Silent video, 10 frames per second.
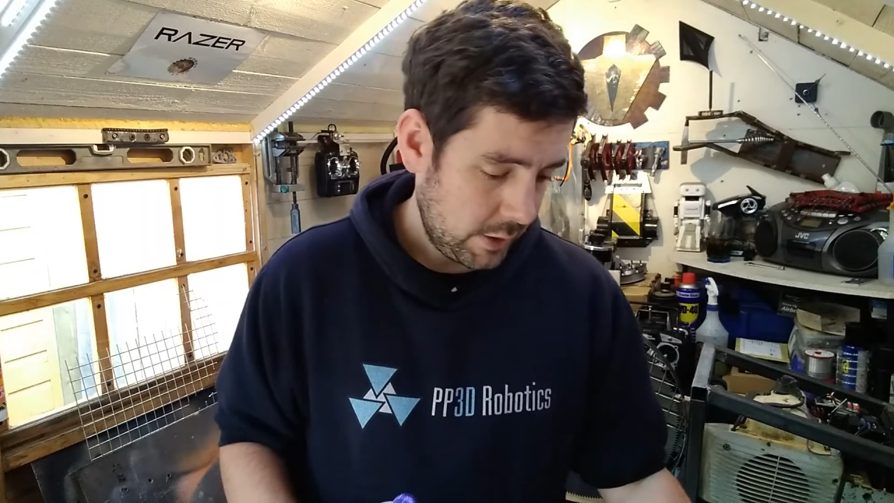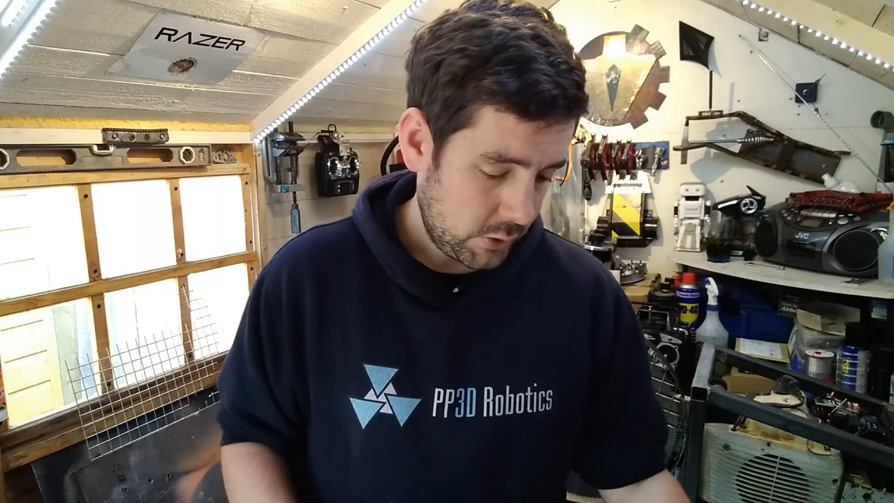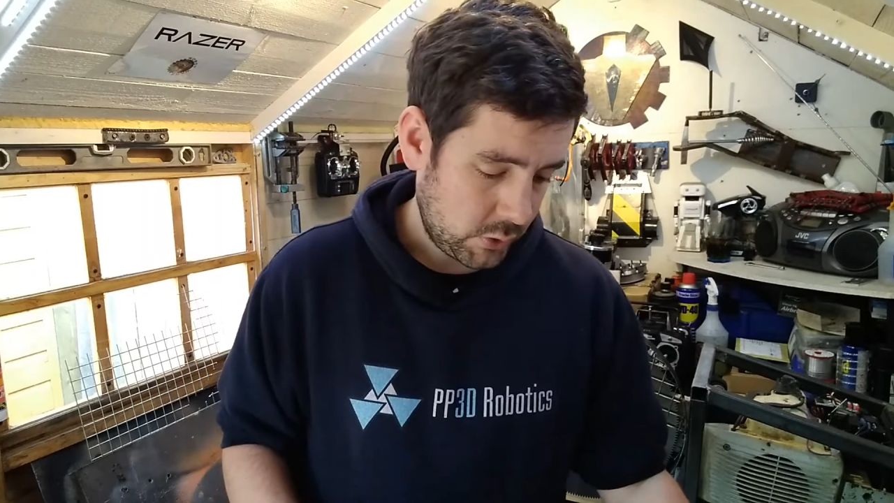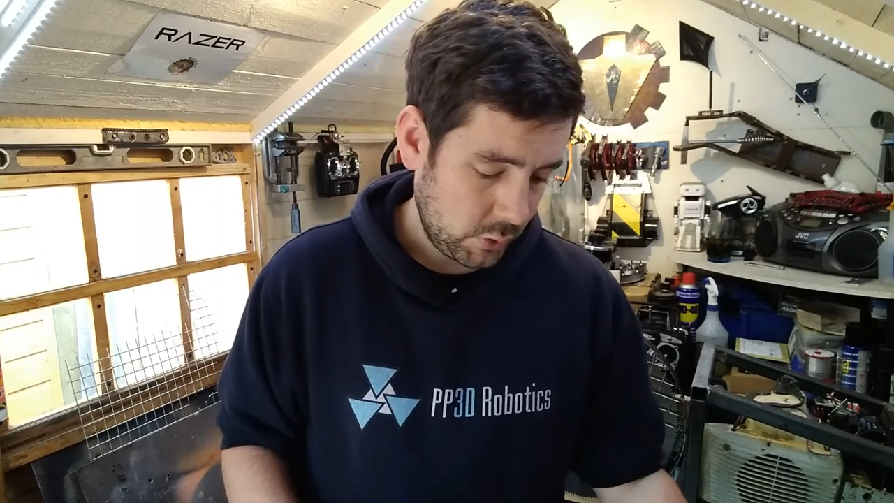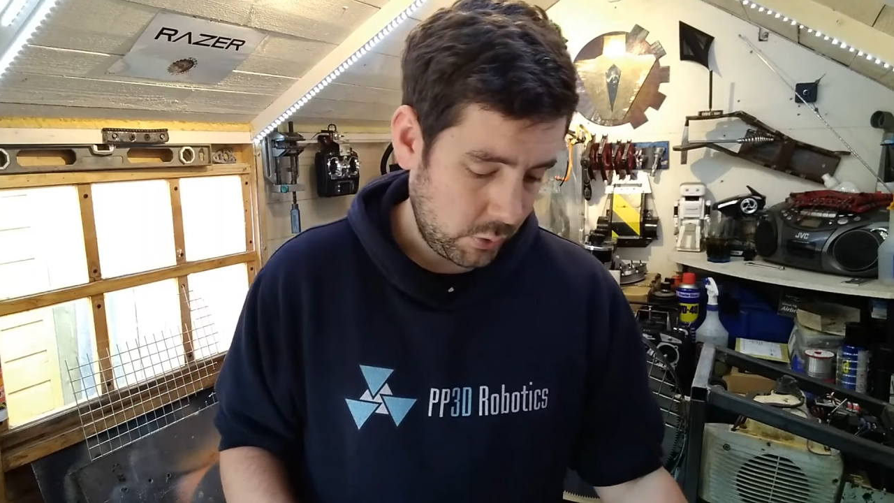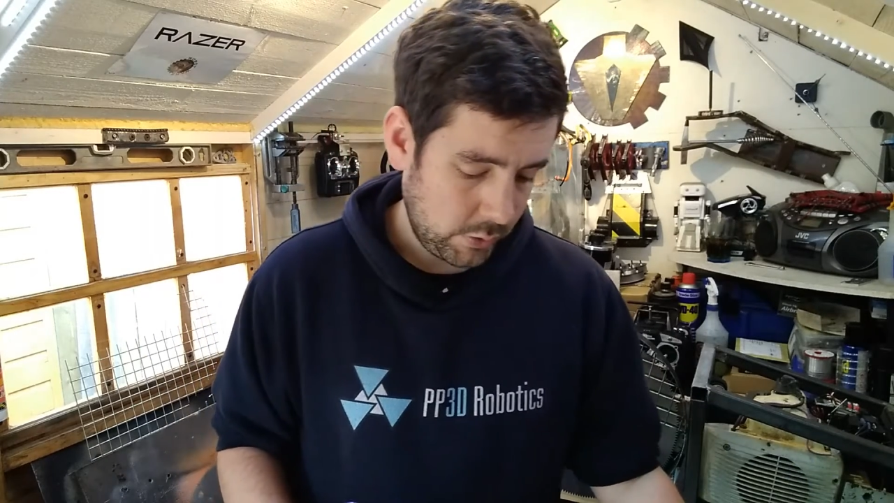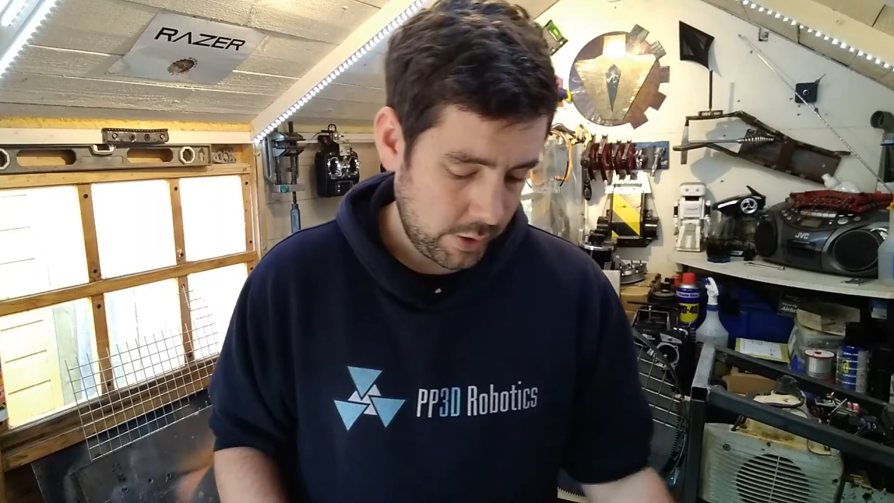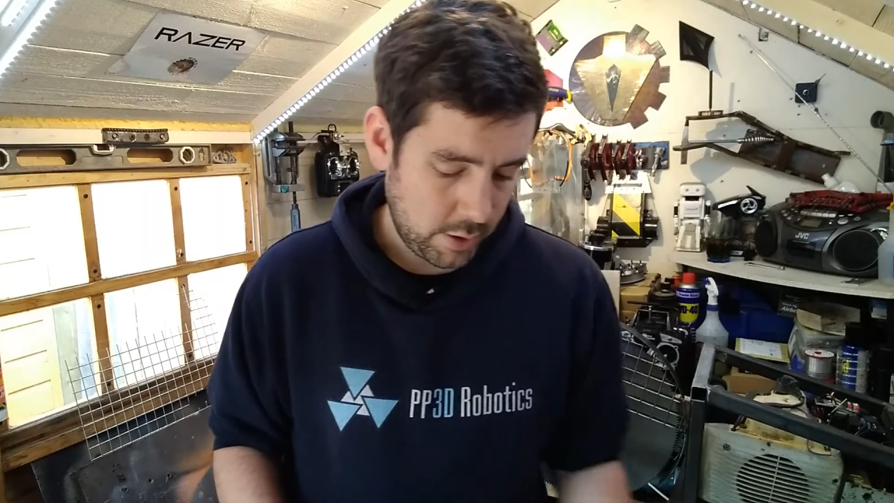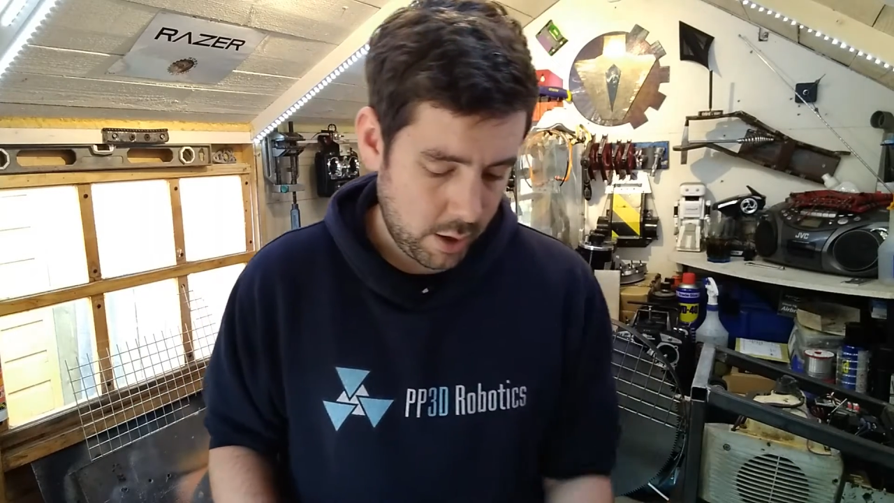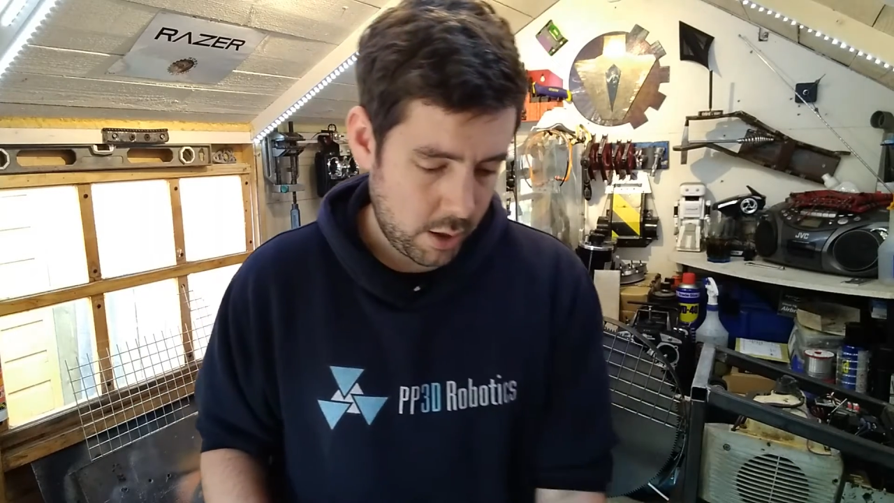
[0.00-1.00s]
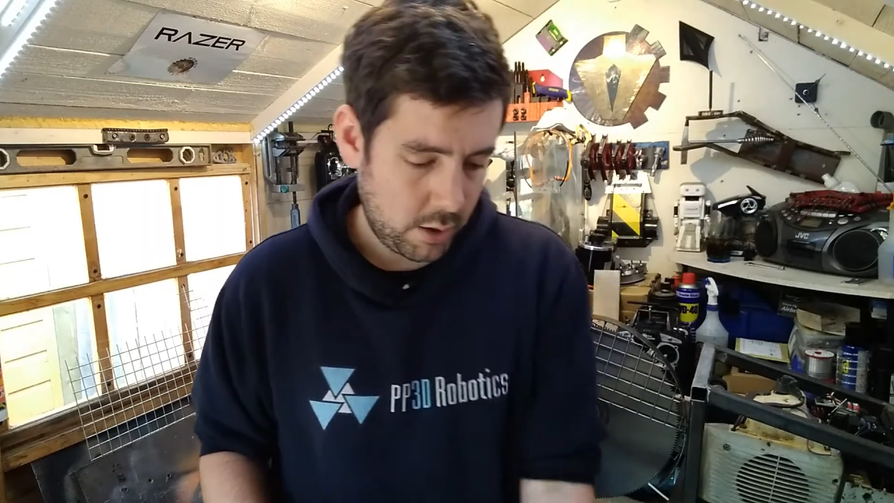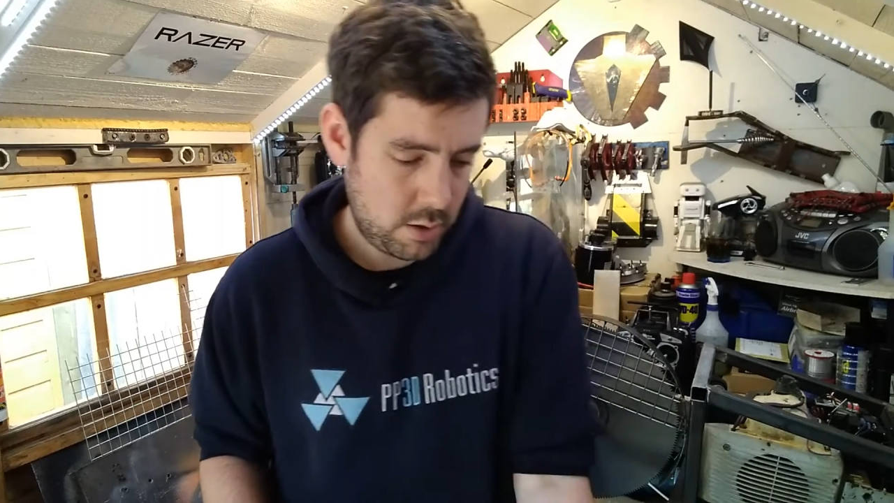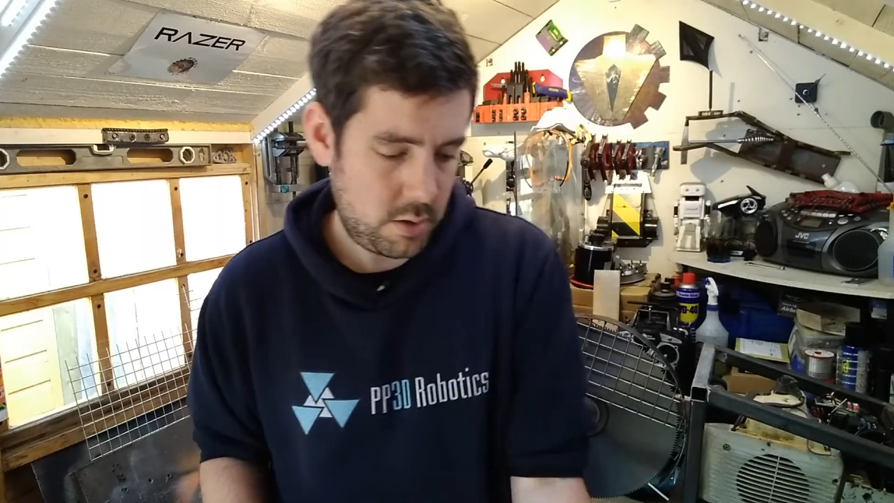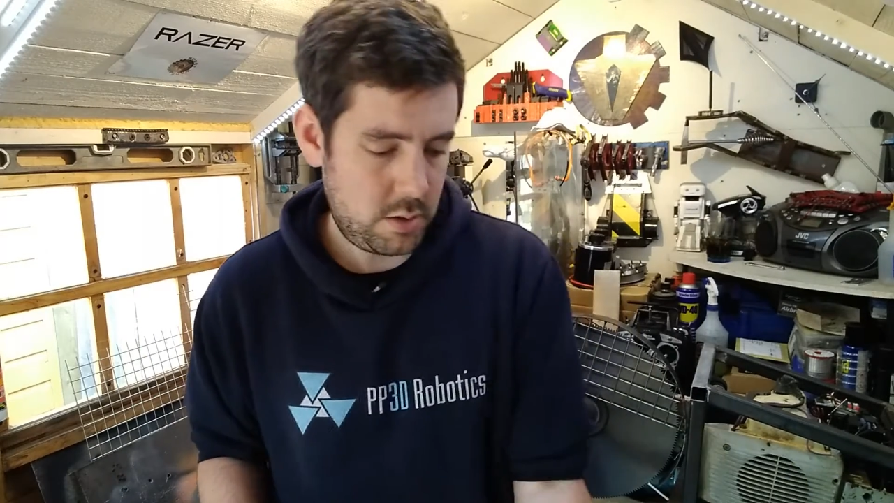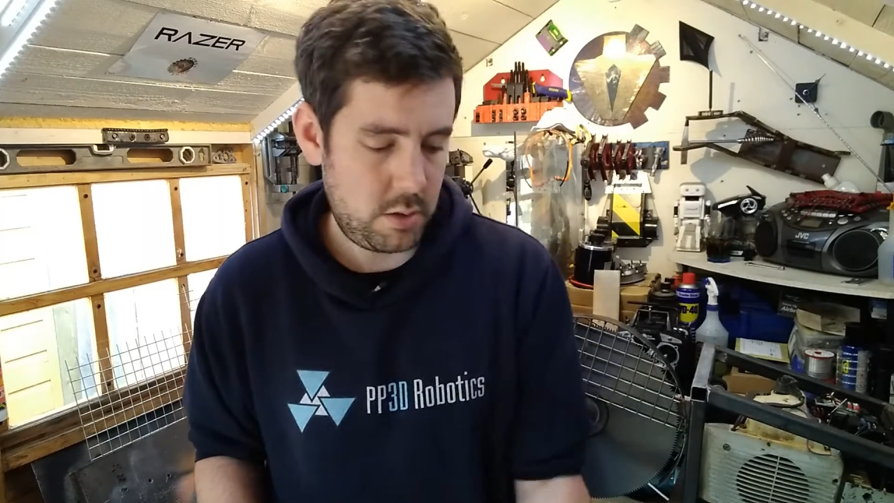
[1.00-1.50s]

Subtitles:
So there are